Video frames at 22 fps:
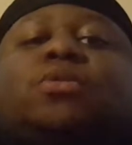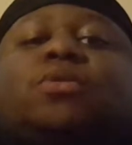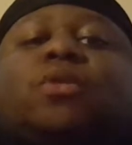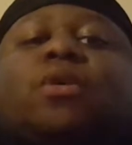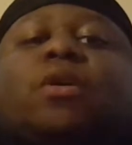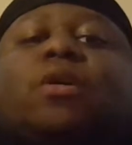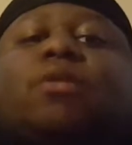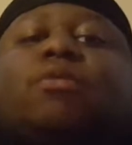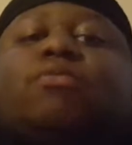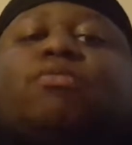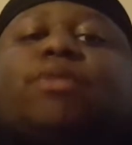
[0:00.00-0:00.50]
who
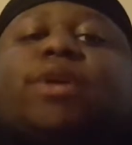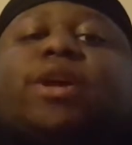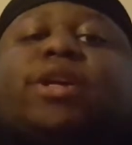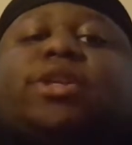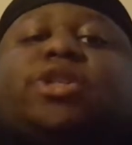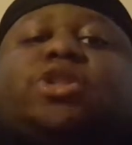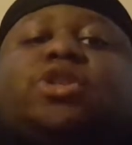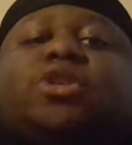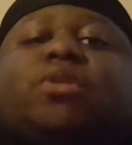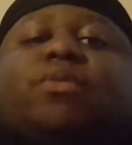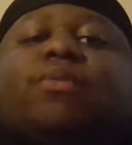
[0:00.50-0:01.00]
are
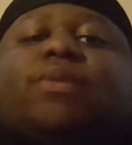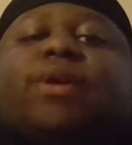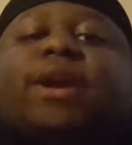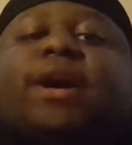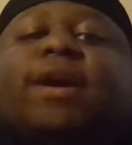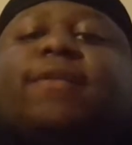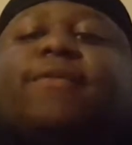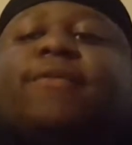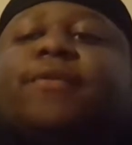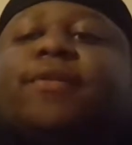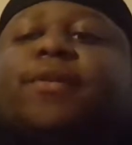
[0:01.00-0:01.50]
rich or
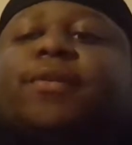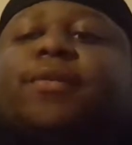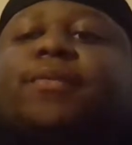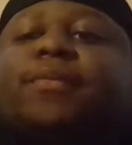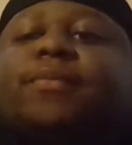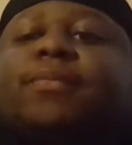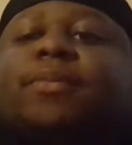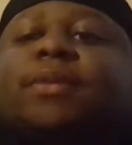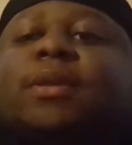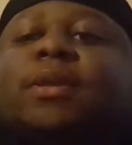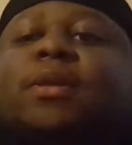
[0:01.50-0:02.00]
whatever.
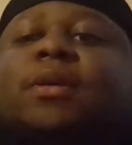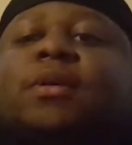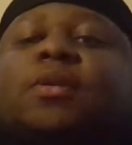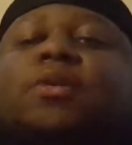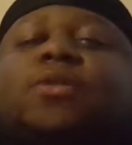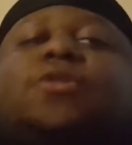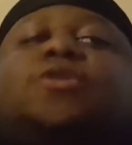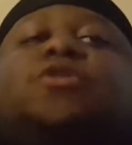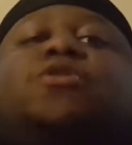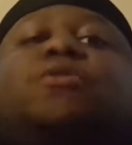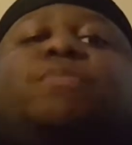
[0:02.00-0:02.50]

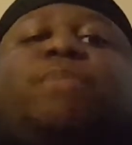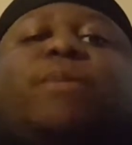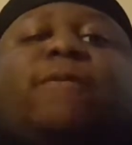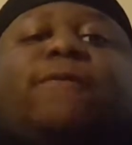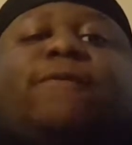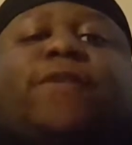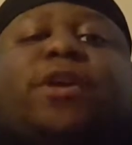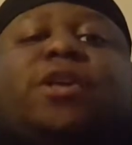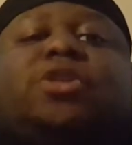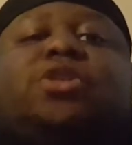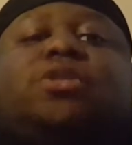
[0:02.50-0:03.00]

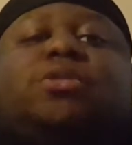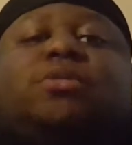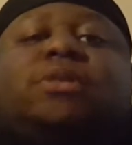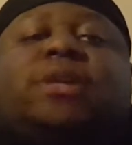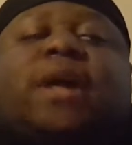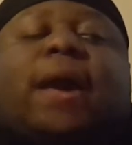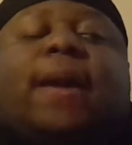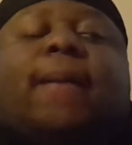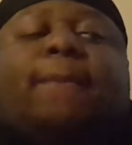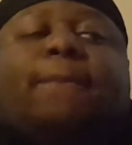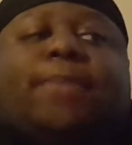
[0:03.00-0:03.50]
Superficial
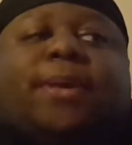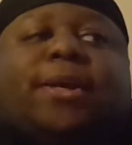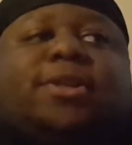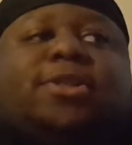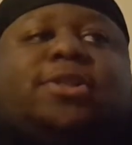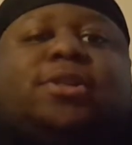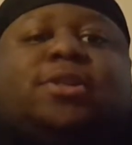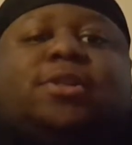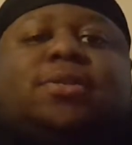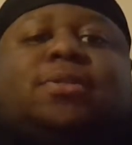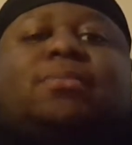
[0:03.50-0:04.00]
type
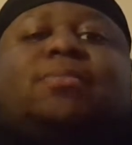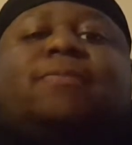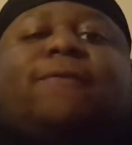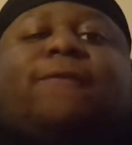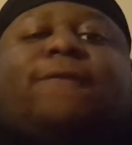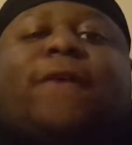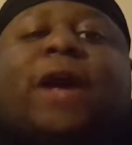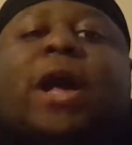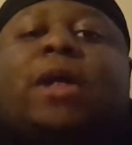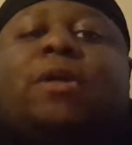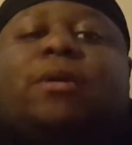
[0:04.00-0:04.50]
bitches
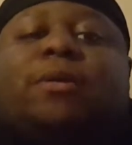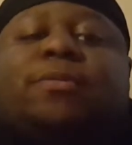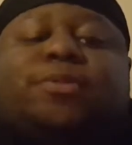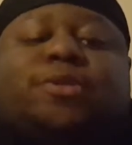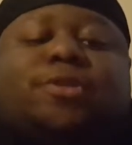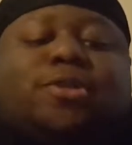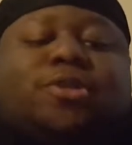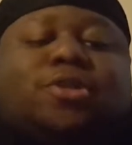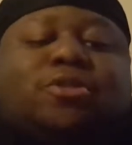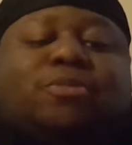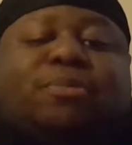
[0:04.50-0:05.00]
fall
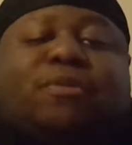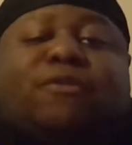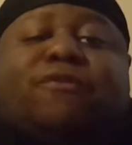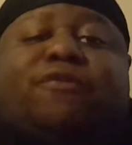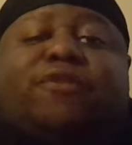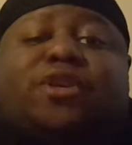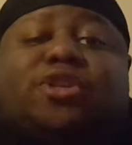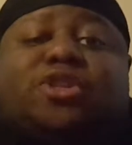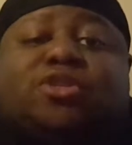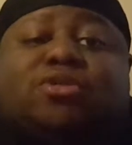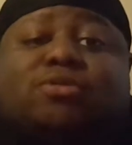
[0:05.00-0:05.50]
into
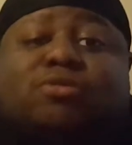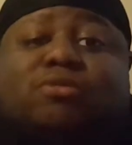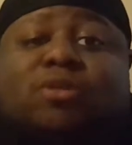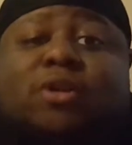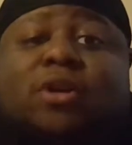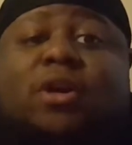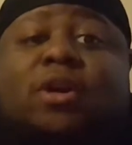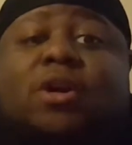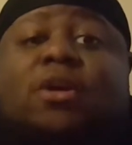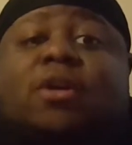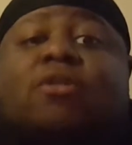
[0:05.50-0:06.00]

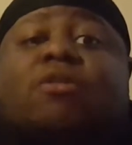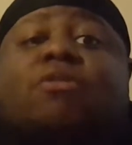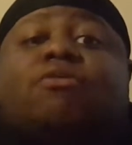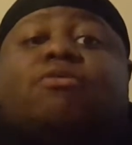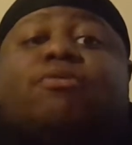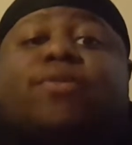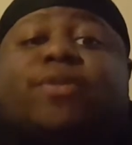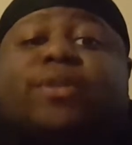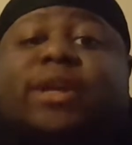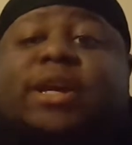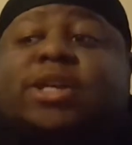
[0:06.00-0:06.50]

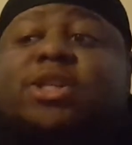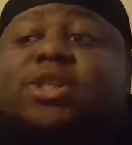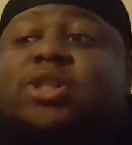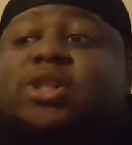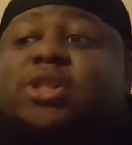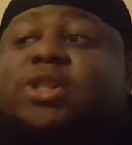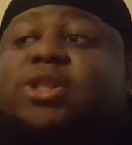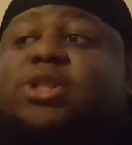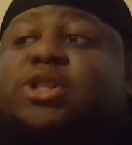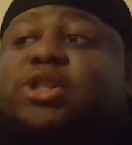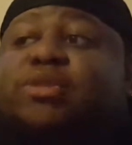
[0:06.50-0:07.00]
superficial
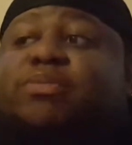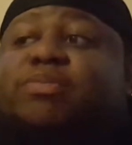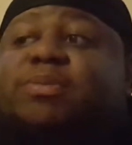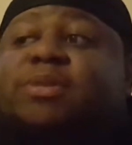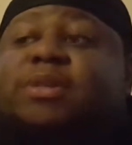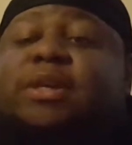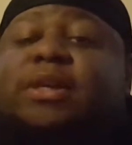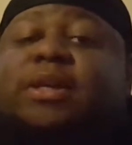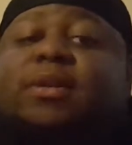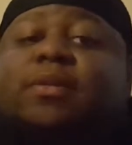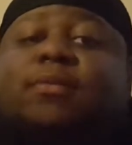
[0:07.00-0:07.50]

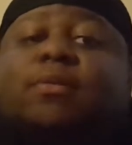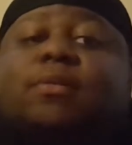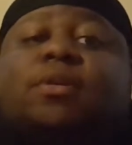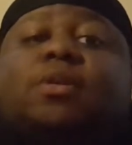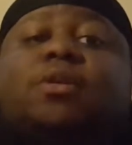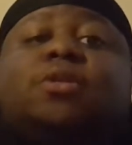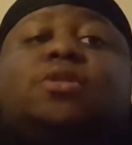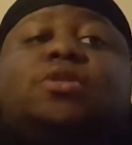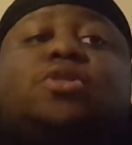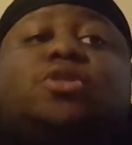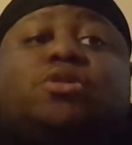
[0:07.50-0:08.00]
relationships and
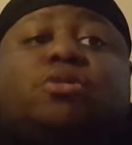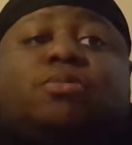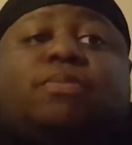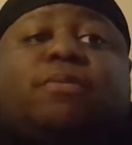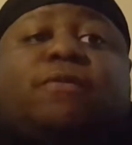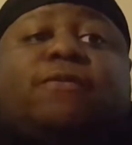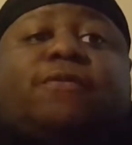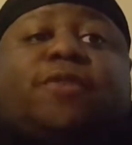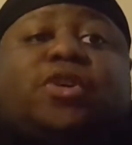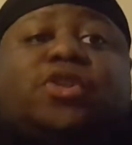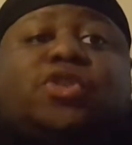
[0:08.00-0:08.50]

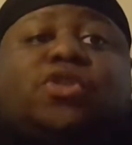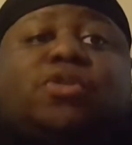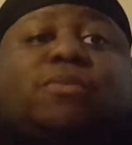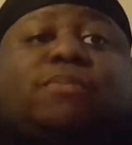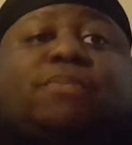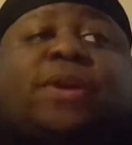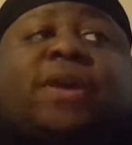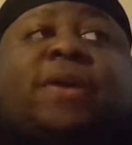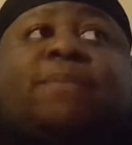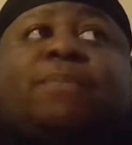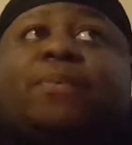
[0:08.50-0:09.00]
superficial
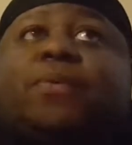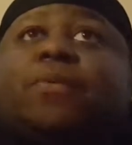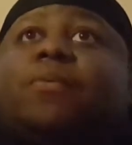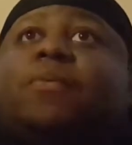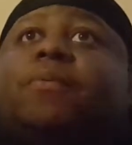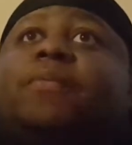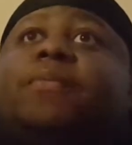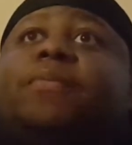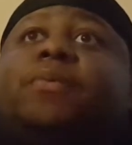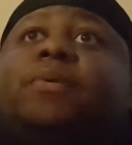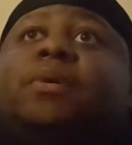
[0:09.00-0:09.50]
people.
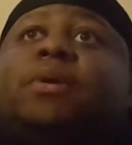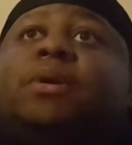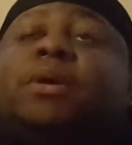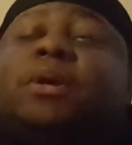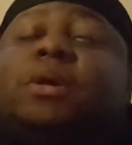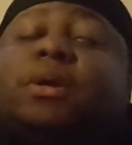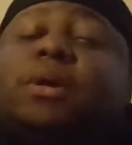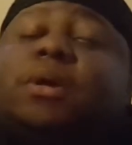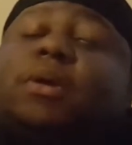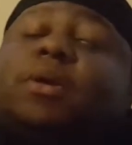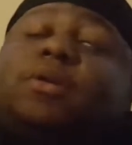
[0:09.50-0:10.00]

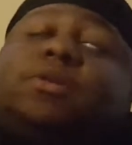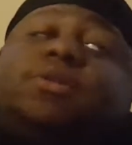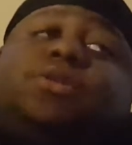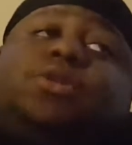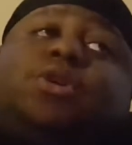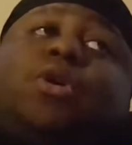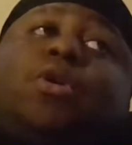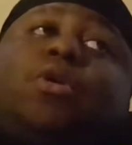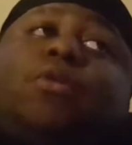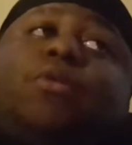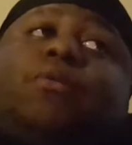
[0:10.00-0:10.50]

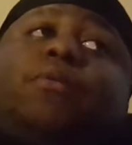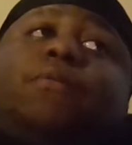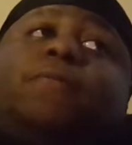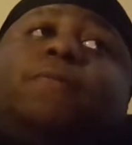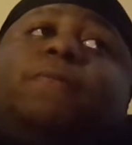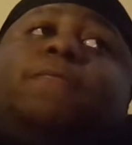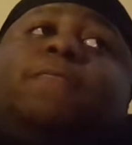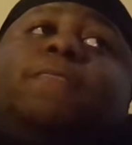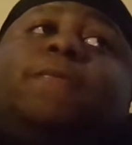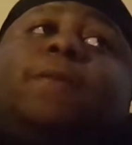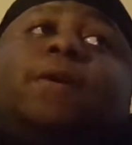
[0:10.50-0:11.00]
So,
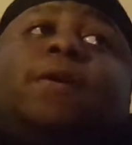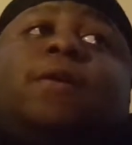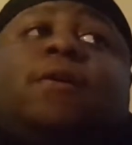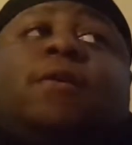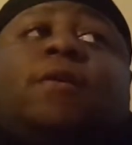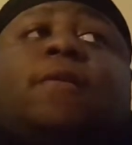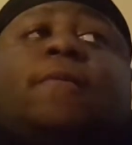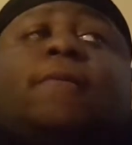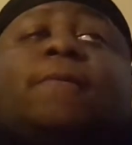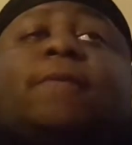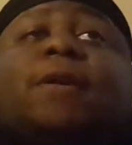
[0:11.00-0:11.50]

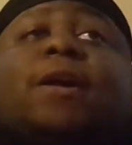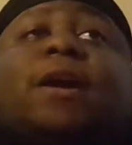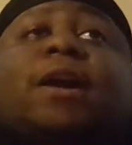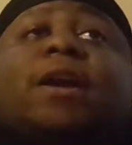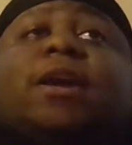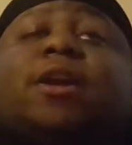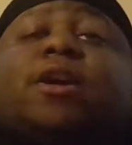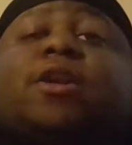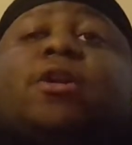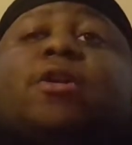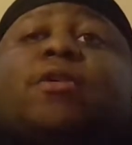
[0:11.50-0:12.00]

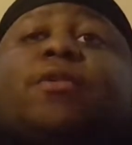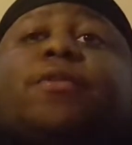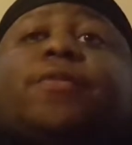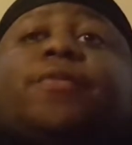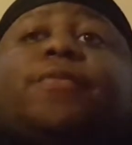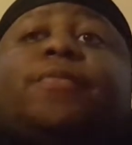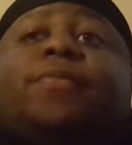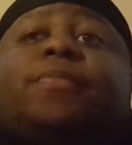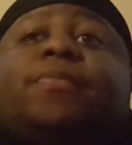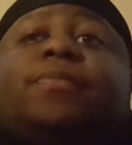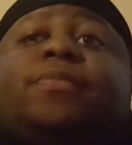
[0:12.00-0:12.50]
you
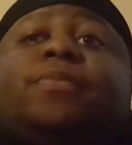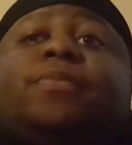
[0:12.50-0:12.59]
know,